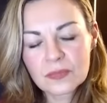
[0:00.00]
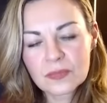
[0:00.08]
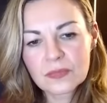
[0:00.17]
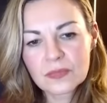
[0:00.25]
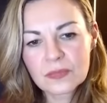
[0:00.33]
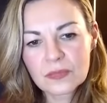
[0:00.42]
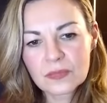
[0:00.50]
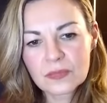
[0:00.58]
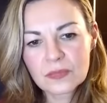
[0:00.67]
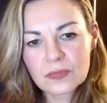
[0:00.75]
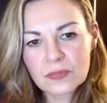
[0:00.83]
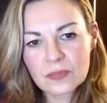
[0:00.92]

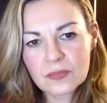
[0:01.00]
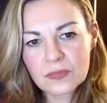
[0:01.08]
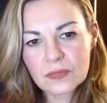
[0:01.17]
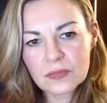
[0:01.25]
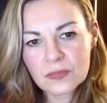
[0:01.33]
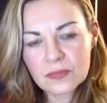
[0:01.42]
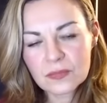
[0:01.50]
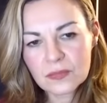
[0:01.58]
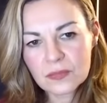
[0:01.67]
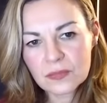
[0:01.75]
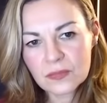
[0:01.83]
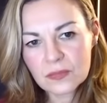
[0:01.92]

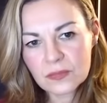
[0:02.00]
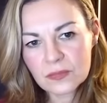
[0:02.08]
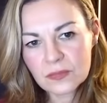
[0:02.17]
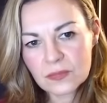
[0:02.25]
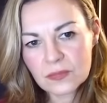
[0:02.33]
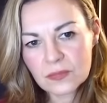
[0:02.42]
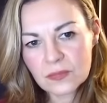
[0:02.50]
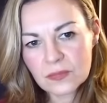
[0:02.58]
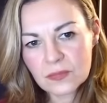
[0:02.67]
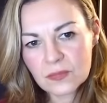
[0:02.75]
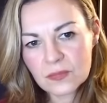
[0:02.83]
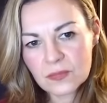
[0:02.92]

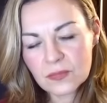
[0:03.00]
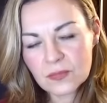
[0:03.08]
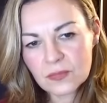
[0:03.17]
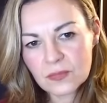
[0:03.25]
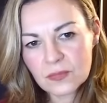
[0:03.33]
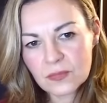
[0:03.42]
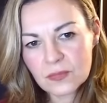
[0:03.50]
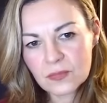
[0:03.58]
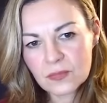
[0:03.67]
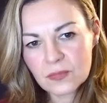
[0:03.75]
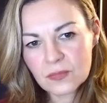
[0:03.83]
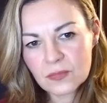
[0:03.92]

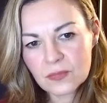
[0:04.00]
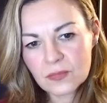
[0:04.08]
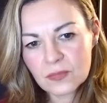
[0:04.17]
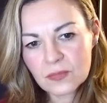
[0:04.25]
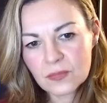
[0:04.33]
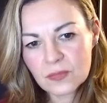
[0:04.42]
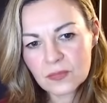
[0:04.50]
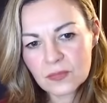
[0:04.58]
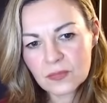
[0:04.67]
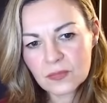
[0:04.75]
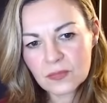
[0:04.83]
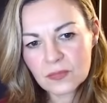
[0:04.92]

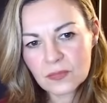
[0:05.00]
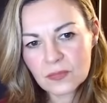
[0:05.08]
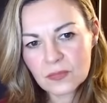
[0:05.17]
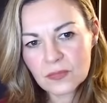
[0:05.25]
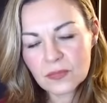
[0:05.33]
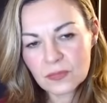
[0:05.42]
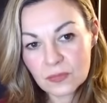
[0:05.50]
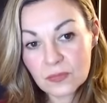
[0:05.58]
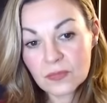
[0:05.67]
No words are spoken by the person on screen.